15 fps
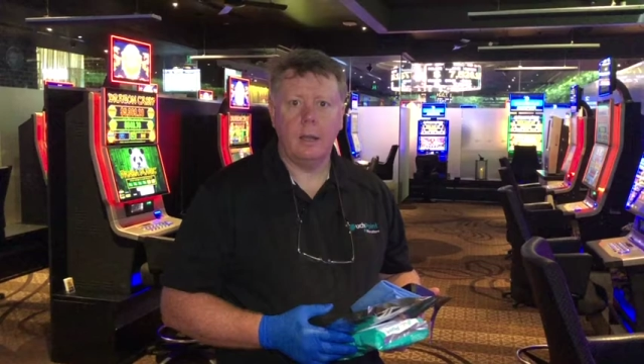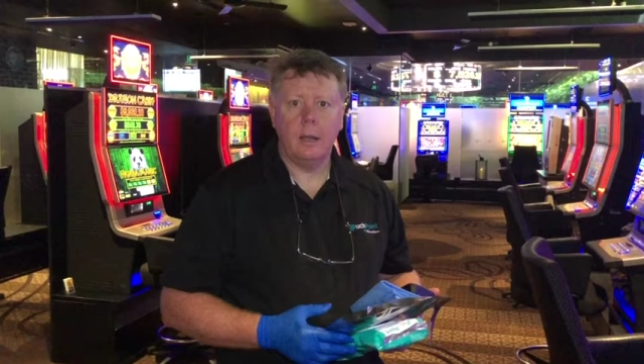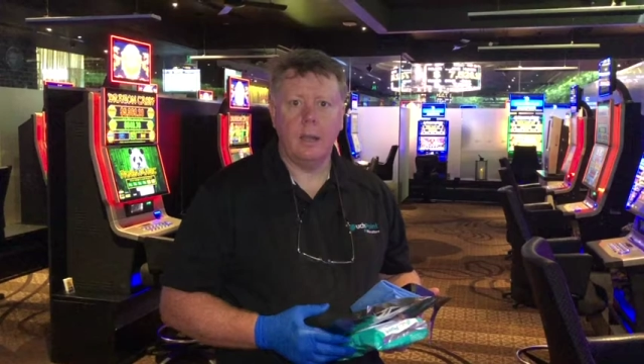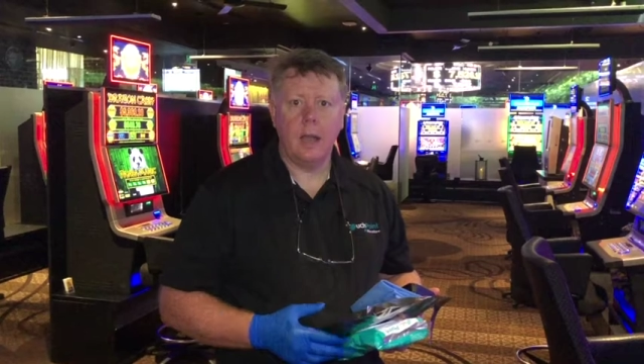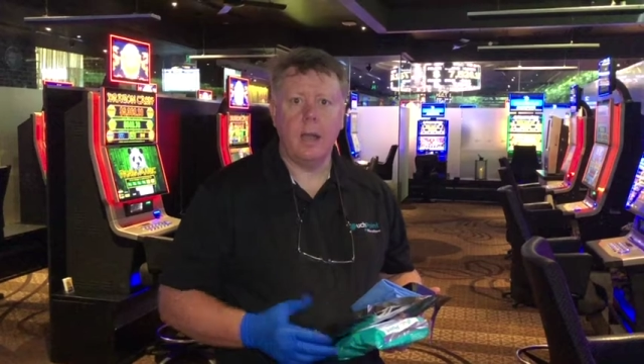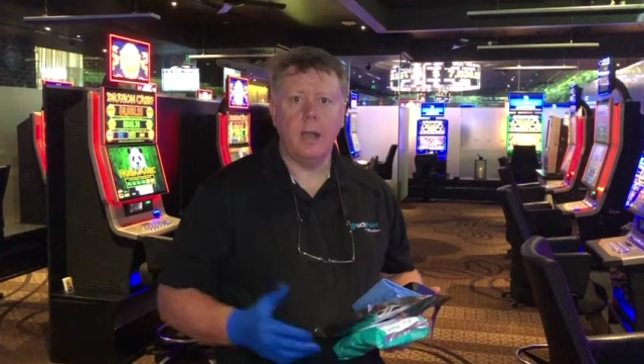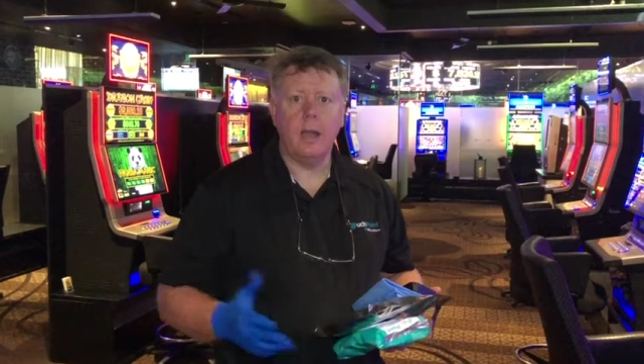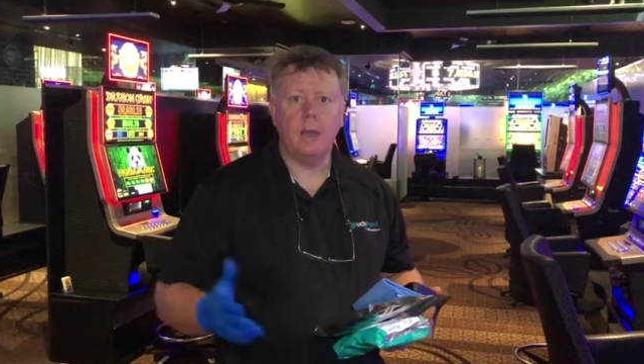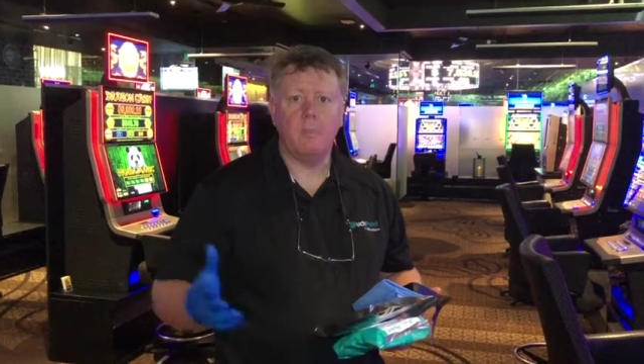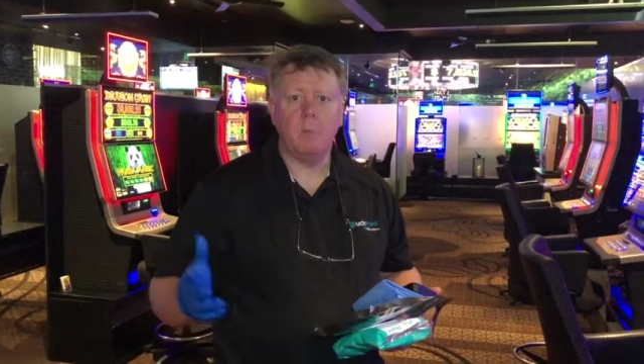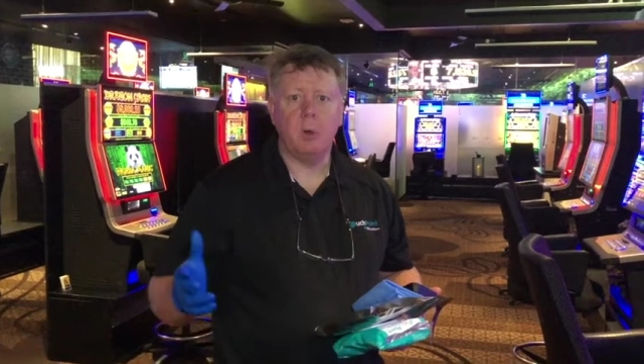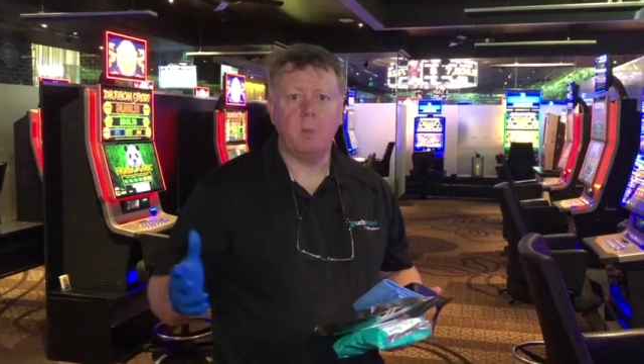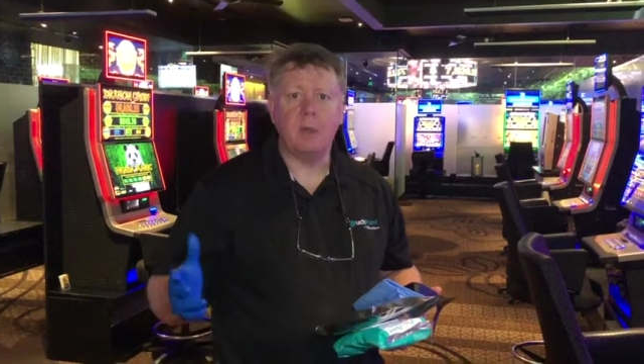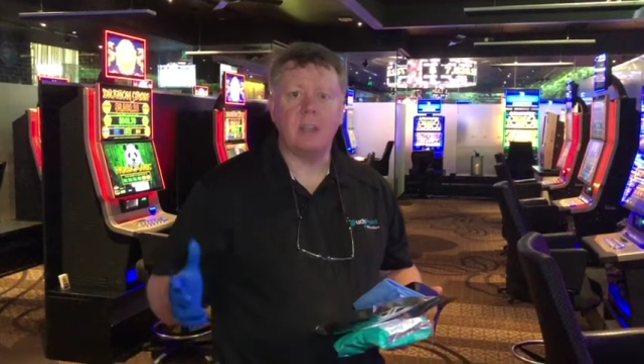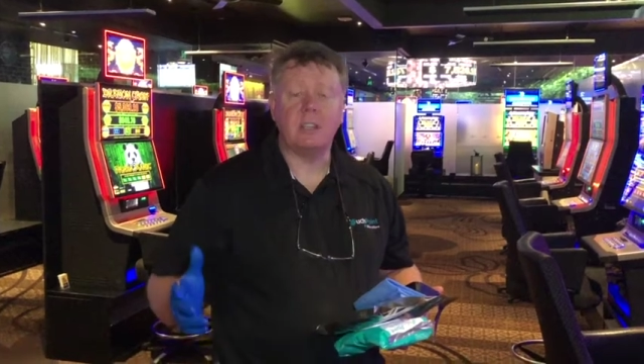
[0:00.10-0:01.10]
I'm
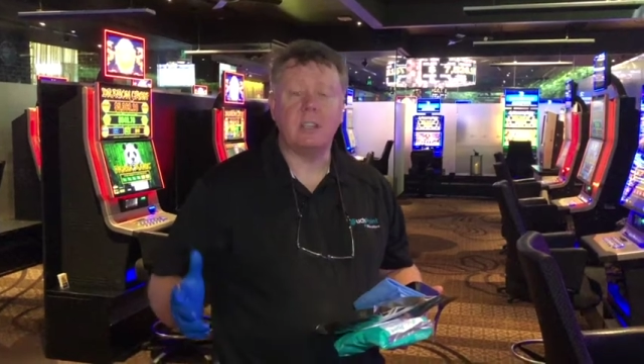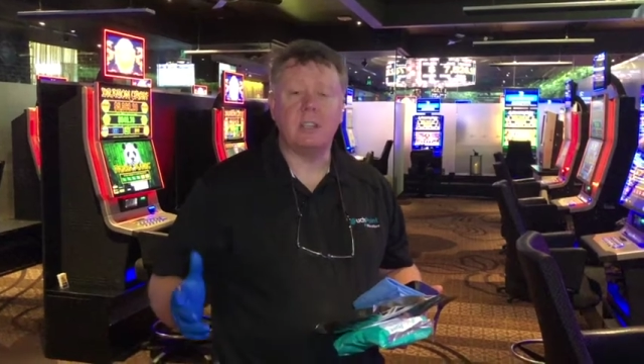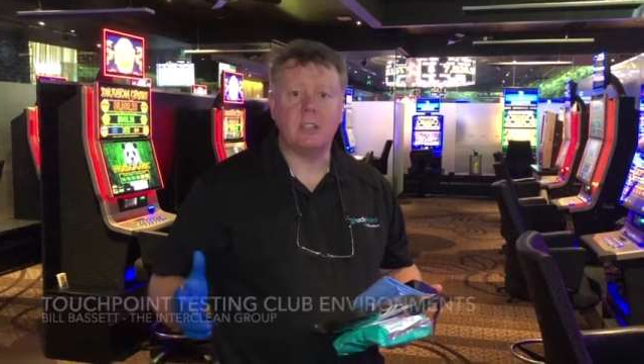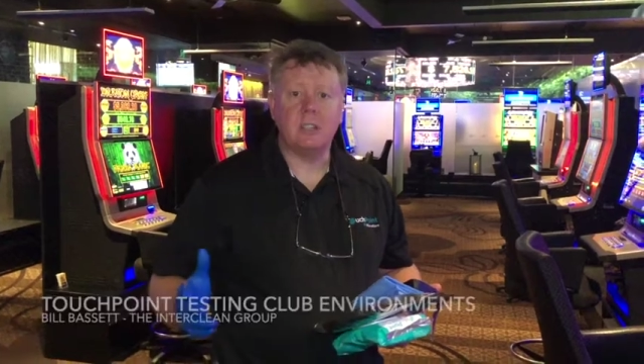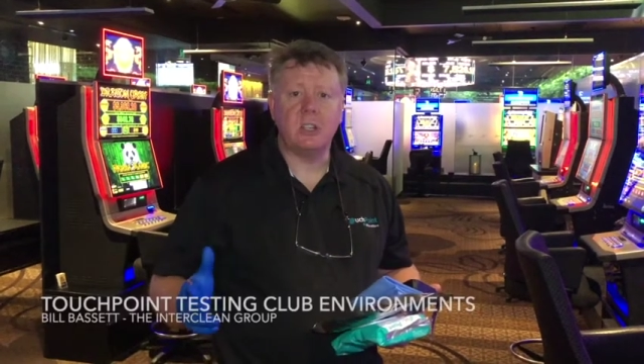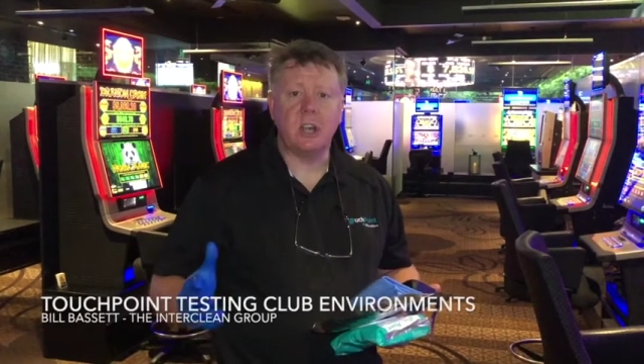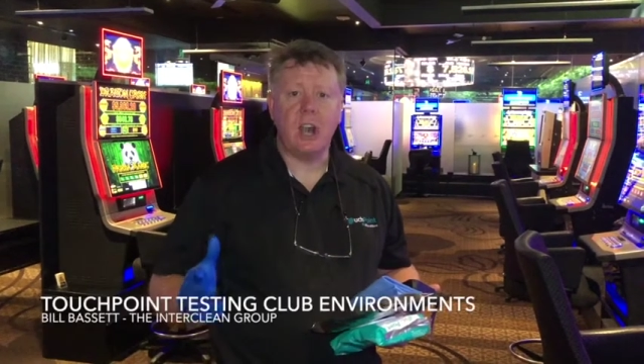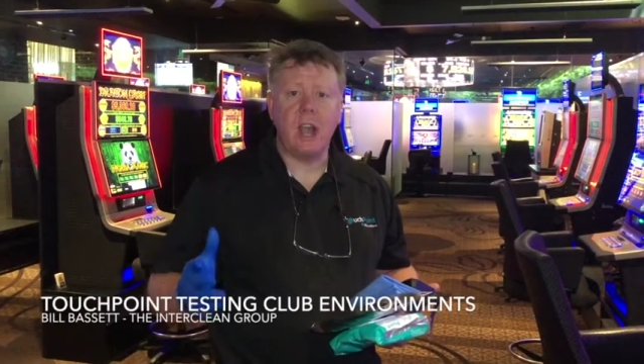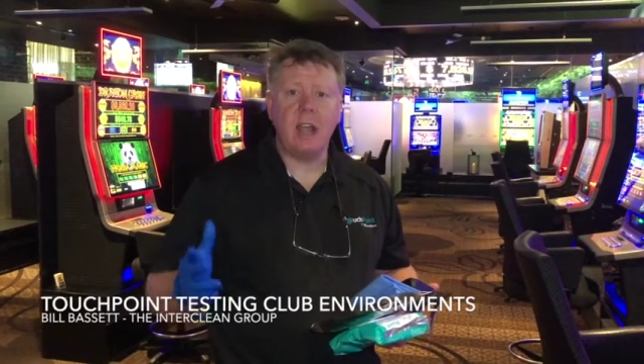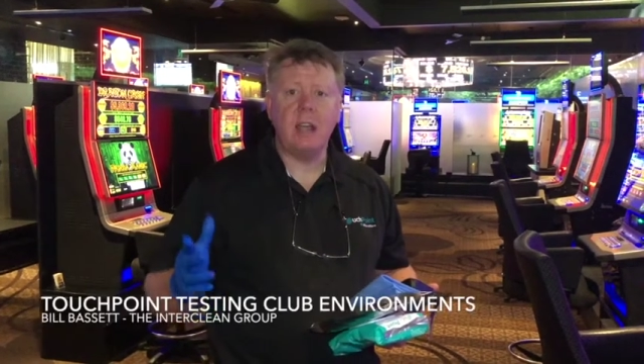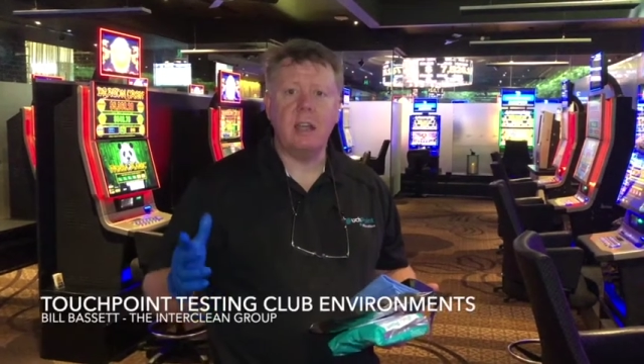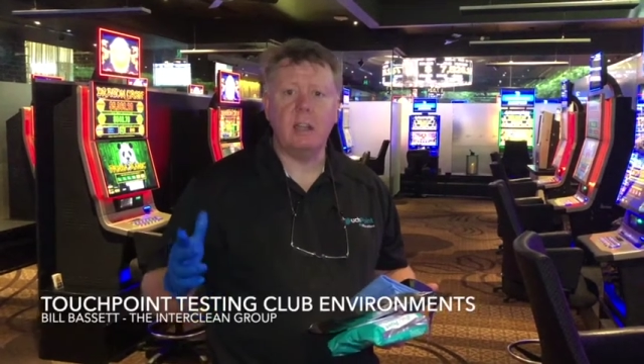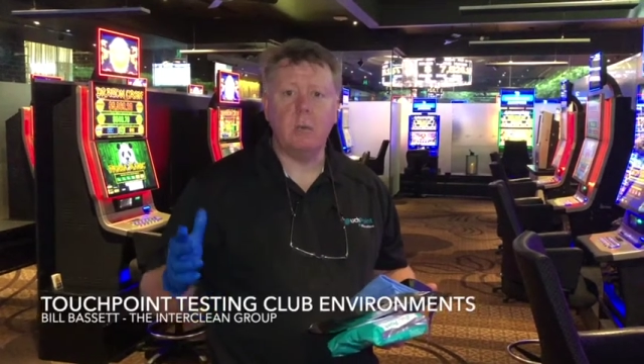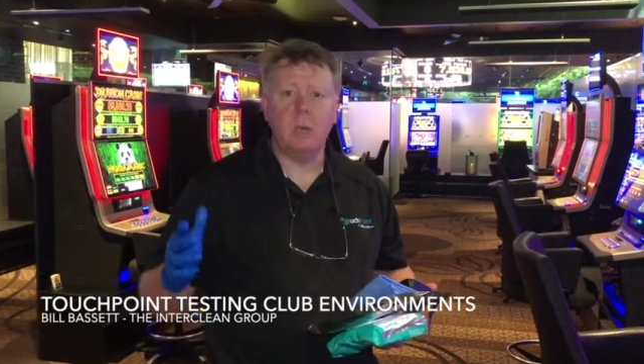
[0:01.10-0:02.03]
Bill Bassett, and today